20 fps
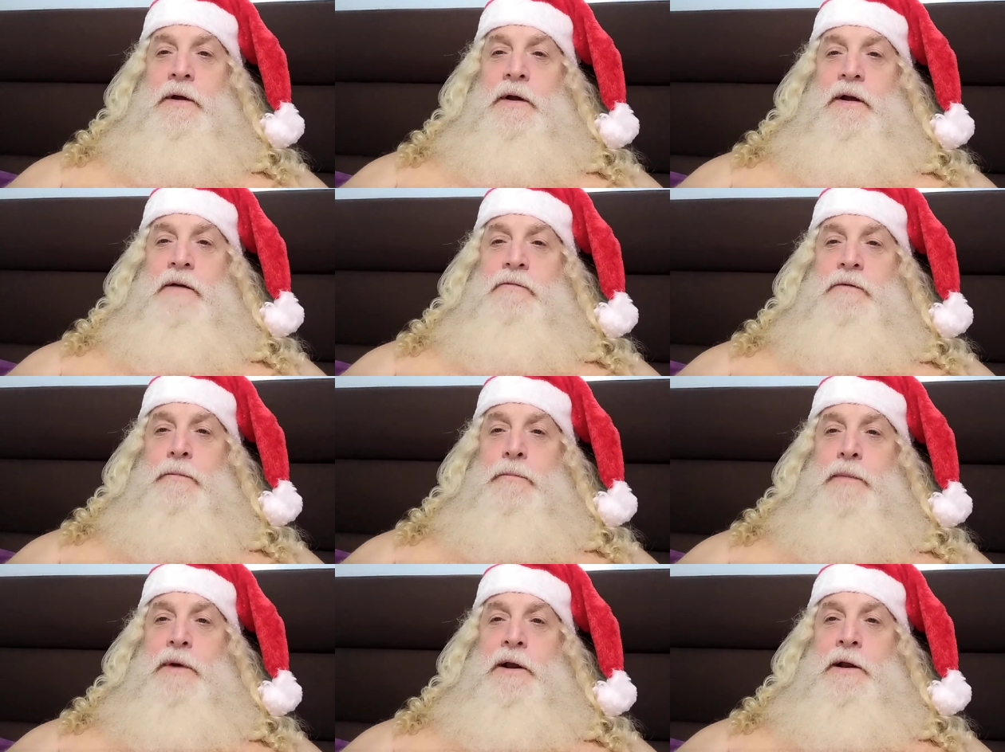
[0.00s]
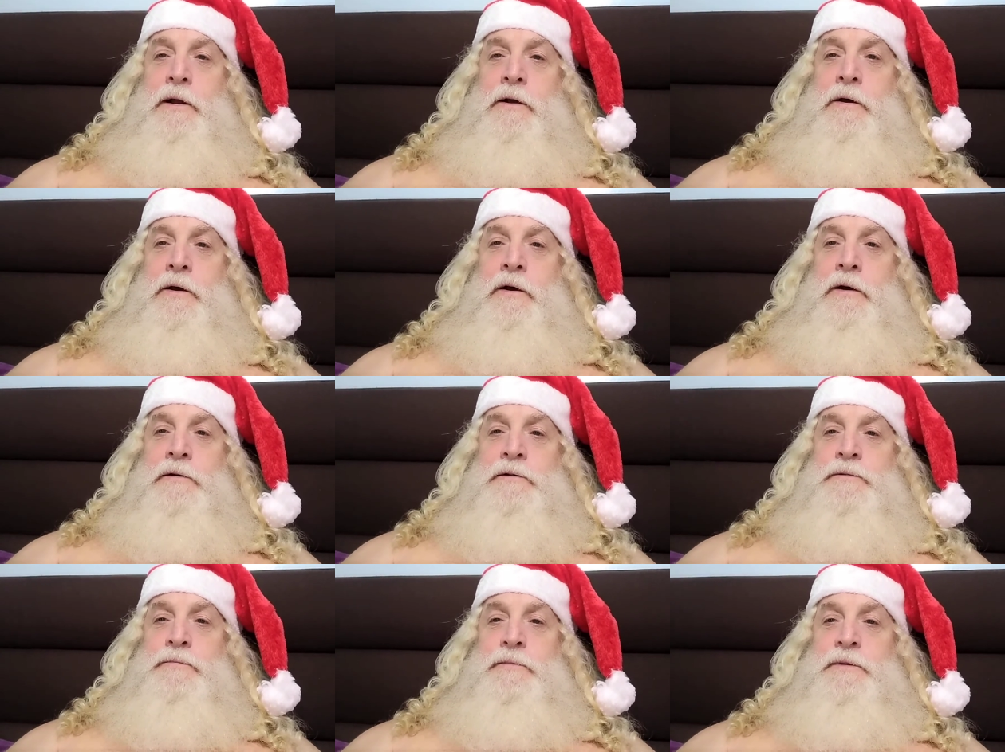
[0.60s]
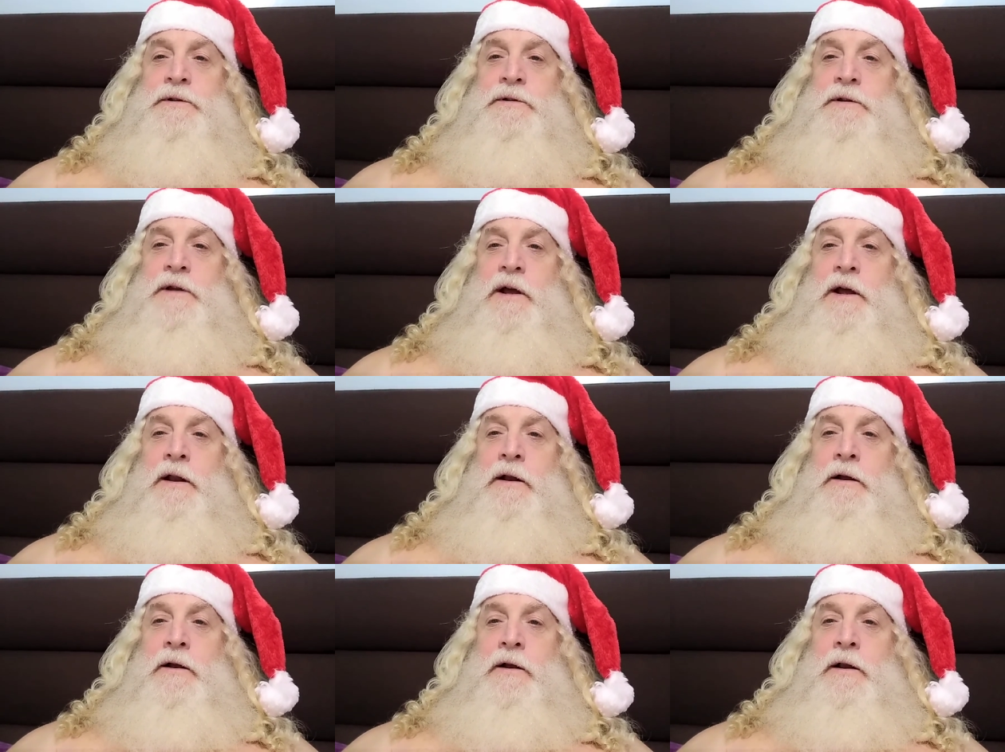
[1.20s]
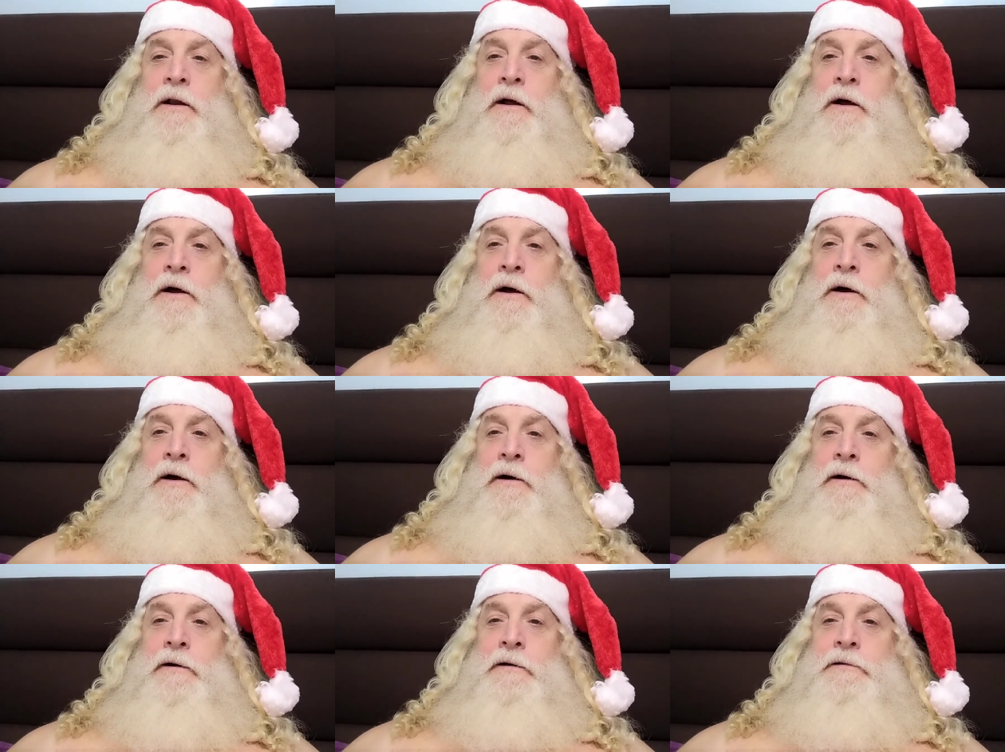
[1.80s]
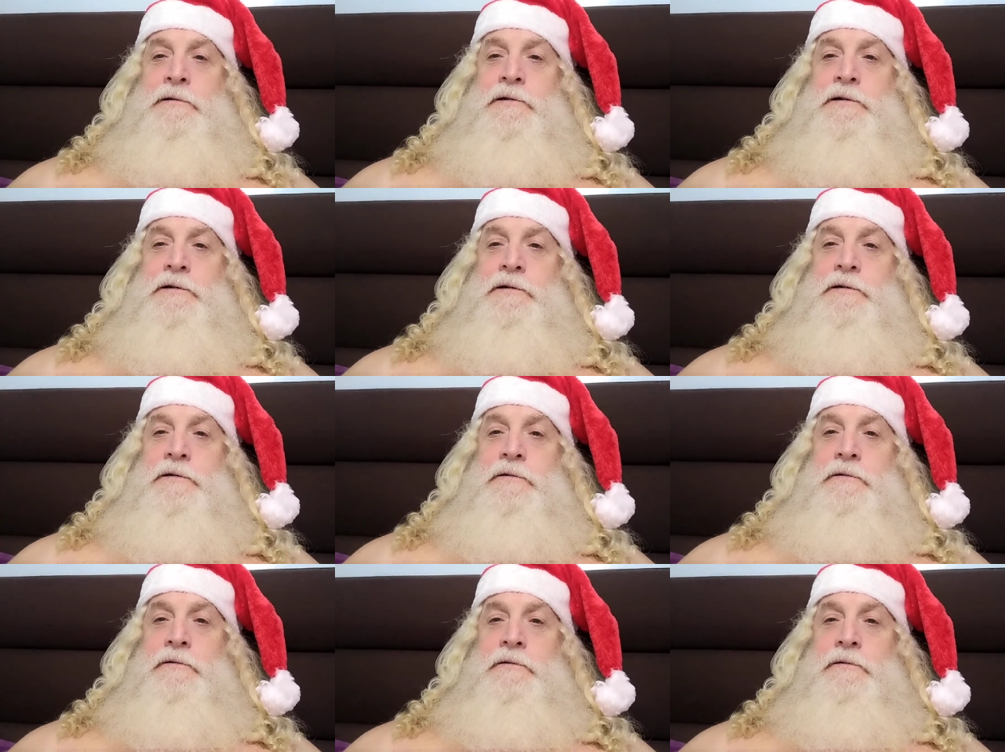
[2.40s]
everybody calls me Santa Claus.